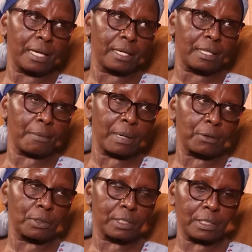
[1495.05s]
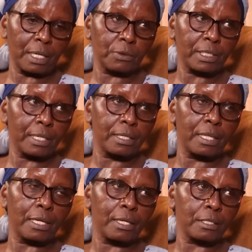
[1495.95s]
under the mango tree outside
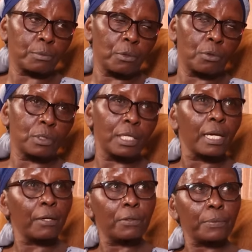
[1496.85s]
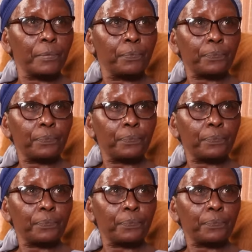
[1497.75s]
the small wooden house.